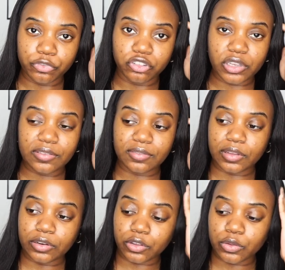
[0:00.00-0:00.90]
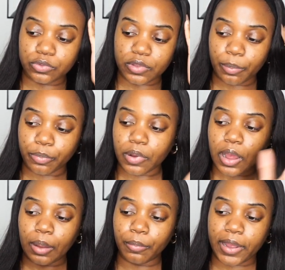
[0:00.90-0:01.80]
jeans and cute top
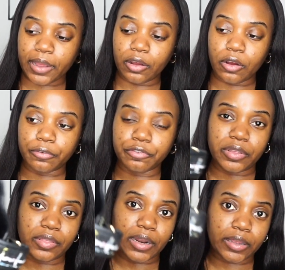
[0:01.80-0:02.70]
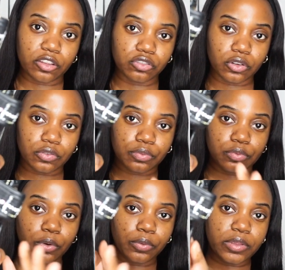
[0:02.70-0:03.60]
kind of outfit, then I can just
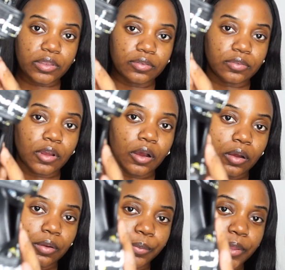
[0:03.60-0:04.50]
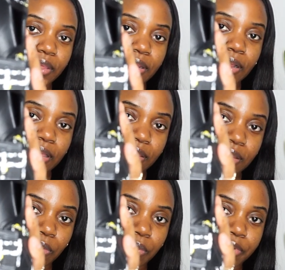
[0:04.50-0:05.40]
throw these on with it. I think
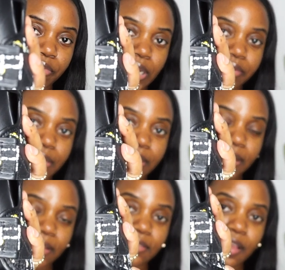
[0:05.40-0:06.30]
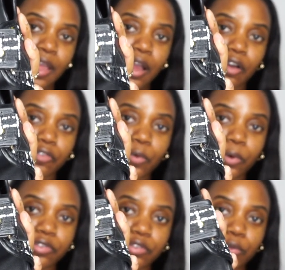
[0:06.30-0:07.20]
it will be really nice. Of
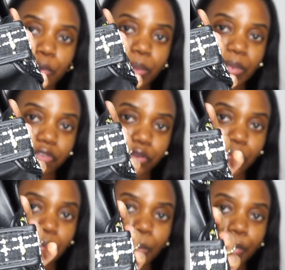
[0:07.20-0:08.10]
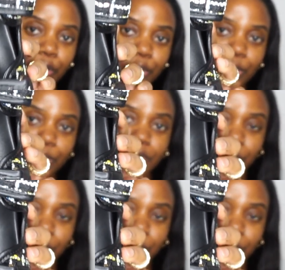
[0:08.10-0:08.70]
course, you throw them off a door up and cute